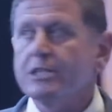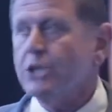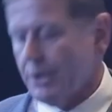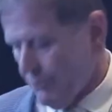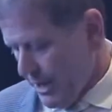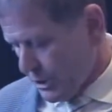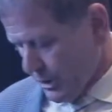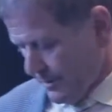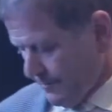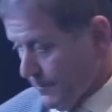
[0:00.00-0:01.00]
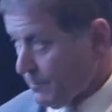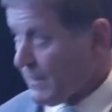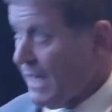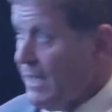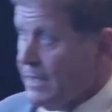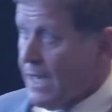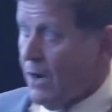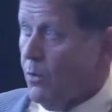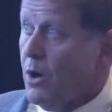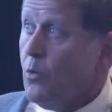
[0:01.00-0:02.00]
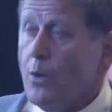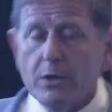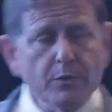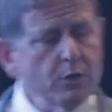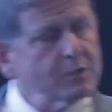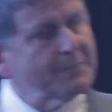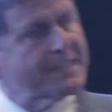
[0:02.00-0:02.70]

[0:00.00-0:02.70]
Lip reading: regeneration. Now, when we use